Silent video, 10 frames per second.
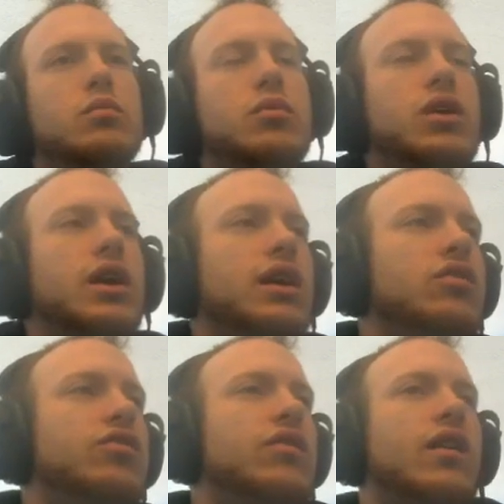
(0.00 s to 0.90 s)
But yeah, I
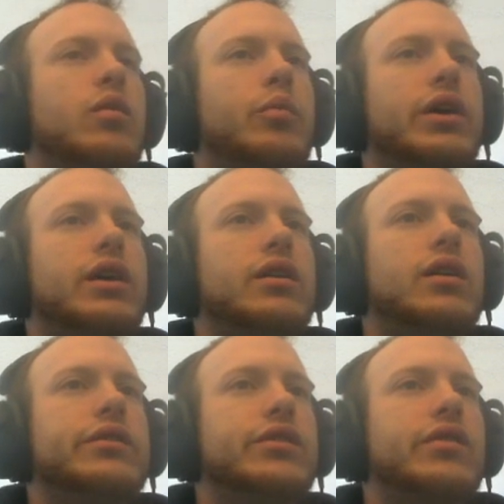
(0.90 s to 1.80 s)
usually tend to play
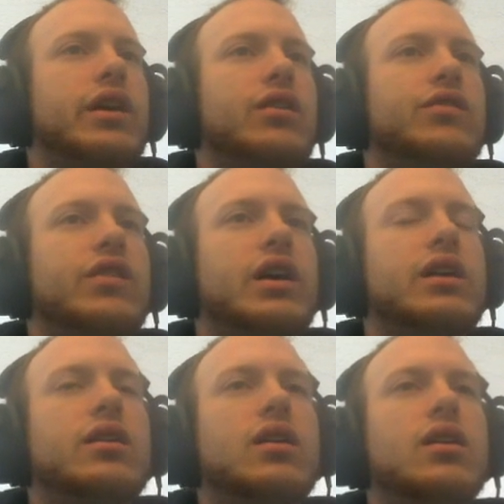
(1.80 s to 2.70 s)
on the tighter side.